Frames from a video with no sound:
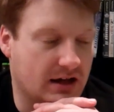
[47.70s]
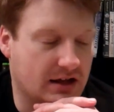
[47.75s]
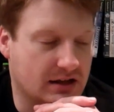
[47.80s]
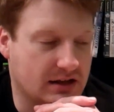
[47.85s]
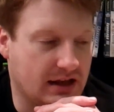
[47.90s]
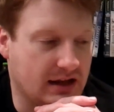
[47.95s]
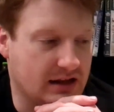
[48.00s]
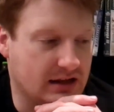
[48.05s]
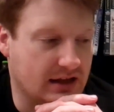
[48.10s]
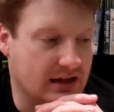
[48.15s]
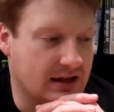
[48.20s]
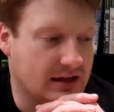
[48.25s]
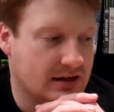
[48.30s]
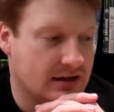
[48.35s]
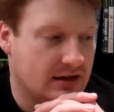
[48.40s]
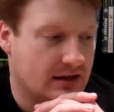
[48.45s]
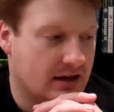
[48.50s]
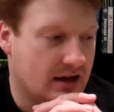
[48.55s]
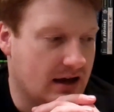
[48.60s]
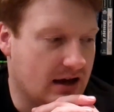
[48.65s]
lately,
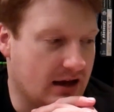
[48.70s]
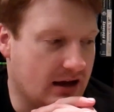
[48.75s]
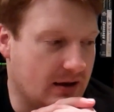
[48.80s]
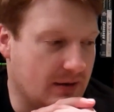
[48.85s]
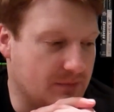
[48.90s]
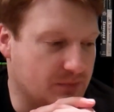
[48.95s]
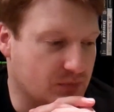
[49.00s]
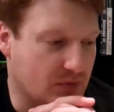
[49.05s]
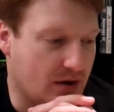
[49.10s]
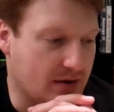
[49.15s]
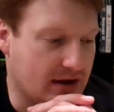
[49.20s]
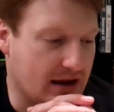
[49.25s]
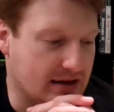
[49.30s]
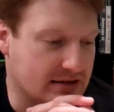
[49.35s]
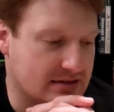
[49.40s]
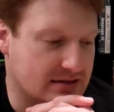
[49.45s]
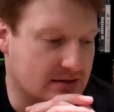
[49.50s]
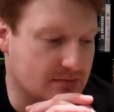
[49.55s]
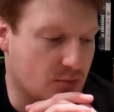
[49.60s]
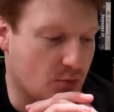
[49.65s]
I'll
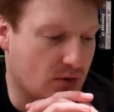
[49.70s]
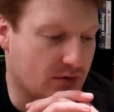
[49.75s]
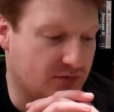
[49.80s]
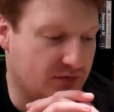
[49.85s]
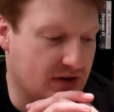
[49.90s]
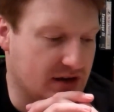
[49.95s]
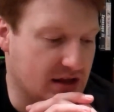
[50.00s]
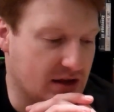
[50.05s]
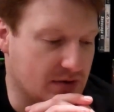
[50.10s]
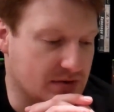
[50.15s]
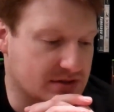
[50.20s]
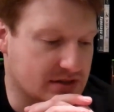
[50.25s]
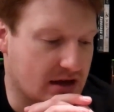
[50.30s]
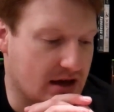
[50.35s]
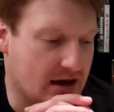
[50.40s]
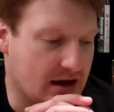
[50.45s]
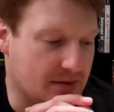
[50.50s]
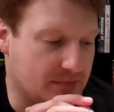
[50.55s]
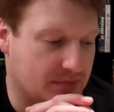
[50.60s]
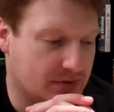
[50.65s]
get some more videos
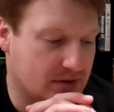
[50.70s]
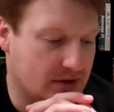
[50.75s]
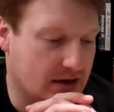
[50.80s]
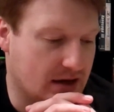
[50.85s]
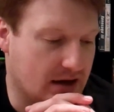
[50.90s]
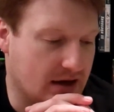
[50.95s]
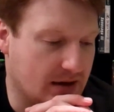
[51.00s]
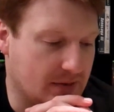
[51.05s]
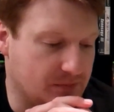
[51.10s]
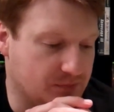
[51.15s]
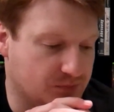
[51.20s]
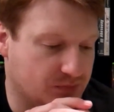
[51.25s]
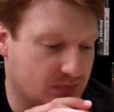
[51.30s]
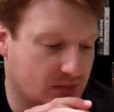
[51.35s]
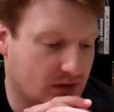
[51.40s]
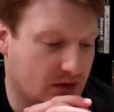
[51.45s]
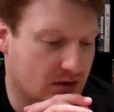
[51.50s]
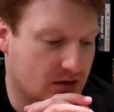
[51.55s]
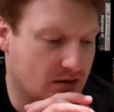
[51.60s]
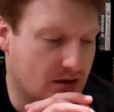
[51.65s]
up.
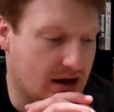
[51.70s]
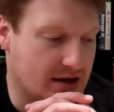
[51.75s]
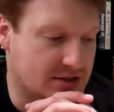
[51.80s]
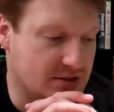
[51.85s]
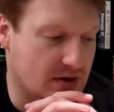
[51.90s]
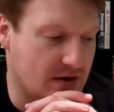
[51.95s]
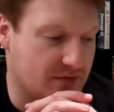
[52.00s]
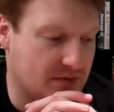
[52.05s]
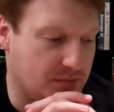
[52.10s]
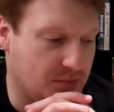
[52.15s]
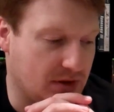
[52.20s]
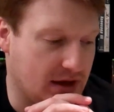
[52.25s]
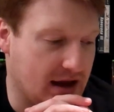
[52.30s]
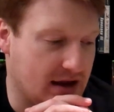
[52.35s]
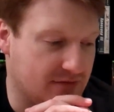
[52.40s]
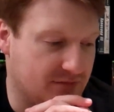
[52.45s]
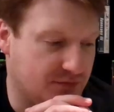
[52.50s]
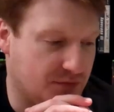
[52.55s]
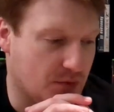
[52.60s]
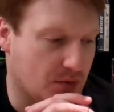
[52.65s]
I do have a
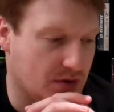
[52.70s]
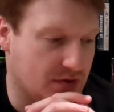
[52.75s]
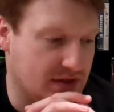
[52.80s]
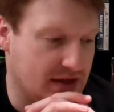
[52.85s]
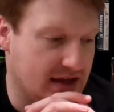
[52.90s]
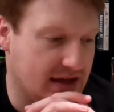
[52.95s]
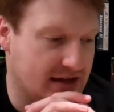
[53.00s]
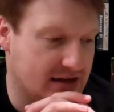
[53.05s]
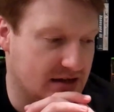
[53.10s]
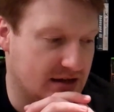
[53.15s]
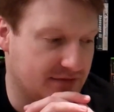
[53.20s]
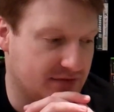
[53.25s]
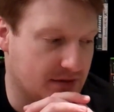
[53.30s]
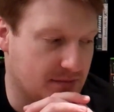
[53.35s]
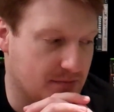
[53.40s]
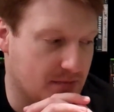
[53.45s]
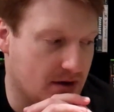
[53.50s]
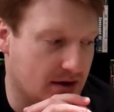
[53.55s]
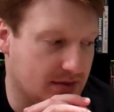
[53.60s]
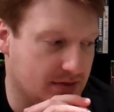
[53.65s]
plan for the end of the
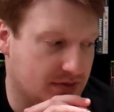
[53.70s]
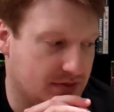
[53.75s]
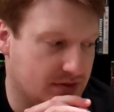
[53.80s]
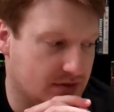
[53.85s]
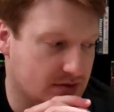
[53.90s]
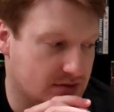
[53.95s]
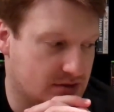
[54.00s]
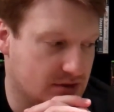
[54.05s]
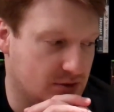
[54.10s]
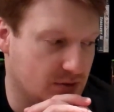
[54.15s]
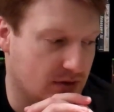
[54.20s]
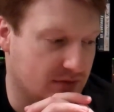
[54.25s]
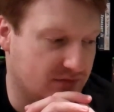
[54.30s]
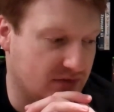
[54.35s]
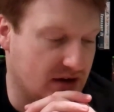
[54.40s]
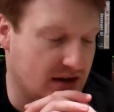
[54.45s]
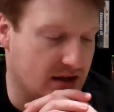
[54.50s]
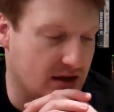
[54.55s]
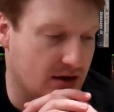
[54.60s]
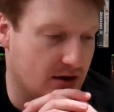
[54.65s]
month to do a
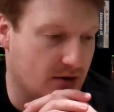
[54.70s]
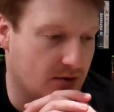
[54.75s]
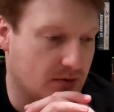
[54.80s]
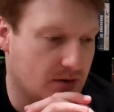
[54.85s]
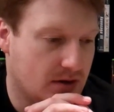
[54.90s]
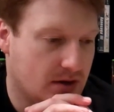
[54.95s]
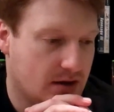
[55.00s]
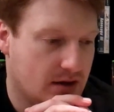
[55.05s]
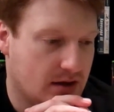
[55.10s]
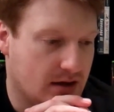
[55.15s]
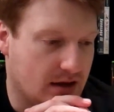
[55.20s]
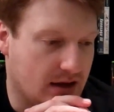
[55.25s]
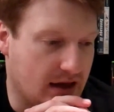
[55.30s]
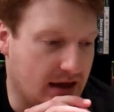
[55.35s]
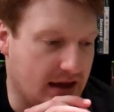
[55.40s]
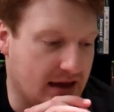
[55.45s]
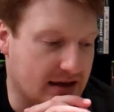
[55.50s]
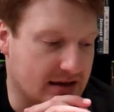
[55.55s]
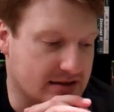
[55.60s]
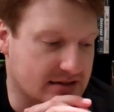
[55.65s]
video.
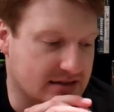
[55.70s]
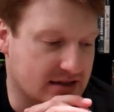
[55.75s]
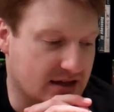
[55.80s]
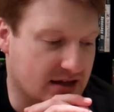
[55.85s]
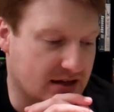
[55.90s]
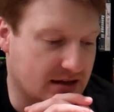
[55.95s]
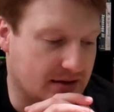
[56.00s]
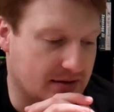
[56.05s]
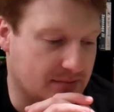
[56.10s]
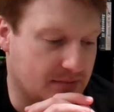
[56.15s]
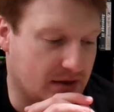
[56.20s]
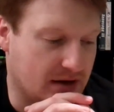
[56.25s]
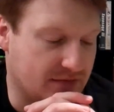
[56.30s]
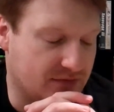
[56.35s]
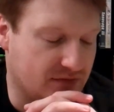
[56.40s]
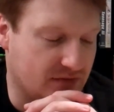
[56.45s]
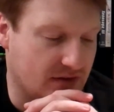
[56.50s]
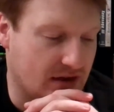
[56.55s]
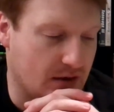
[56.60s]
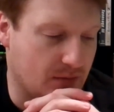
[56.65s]
And but
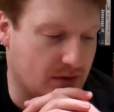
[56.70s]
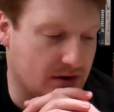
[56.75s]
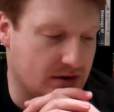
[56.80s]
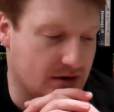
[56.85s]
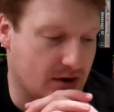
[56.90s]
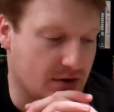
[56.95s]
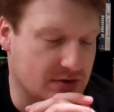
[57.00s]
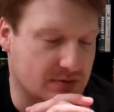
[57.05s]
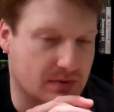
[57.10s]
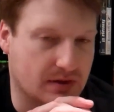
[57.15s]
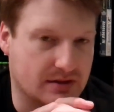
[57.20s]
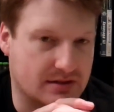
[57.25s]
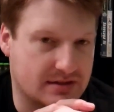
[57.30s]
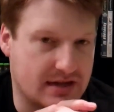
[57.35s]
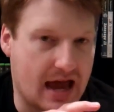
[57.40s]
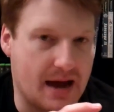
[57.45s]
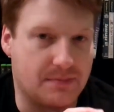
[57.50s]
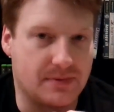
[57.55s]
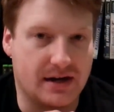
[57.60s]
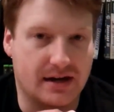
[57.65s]
if anyone knows what's
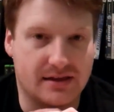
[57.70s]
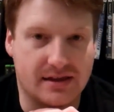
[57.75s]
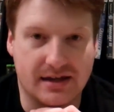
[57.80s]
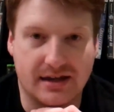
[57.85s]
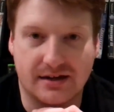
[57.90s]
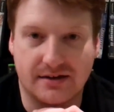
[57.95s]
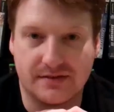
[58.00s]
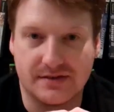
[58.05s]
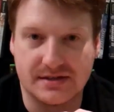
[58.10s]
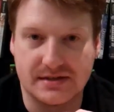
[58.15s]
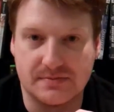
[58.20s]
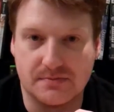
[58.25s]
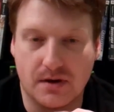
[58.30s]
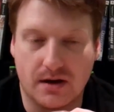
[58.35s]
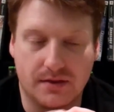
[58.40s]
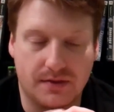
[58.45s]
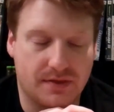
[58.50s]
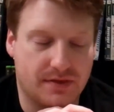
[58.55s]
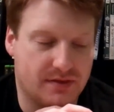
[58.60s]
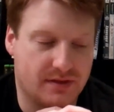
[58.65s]
happening at the end of this
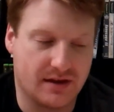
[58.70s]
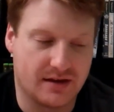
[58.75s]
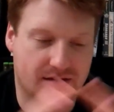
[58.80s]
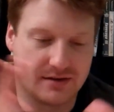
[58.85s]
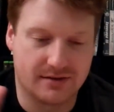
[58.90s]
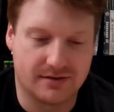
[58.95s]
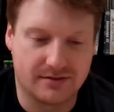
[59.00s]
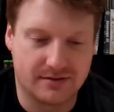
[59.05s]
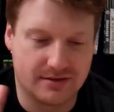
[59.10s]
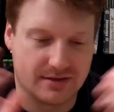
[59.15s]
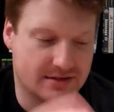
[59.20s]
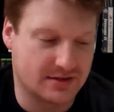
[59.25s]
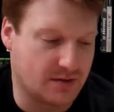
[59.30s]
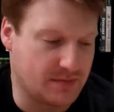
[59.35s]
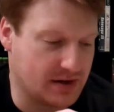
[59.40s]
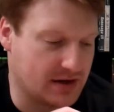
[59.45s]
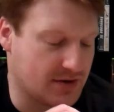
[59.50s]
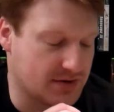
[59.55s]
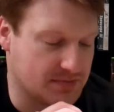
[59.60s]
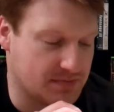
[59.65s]
month, then this is
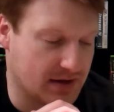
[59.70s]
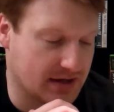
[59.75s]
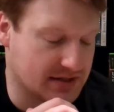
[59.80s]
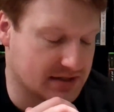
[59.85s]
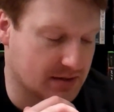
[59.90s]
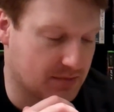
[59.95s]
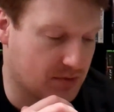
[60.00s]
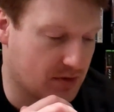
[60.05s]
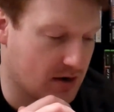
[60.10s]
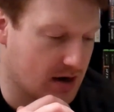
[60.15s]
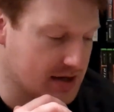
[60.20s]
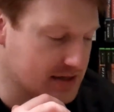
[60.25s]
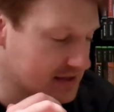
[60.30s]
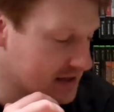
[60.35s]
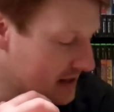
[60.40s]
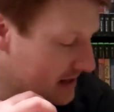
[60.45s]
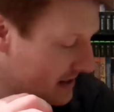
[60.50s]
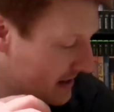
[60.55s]
going to be no big surprise.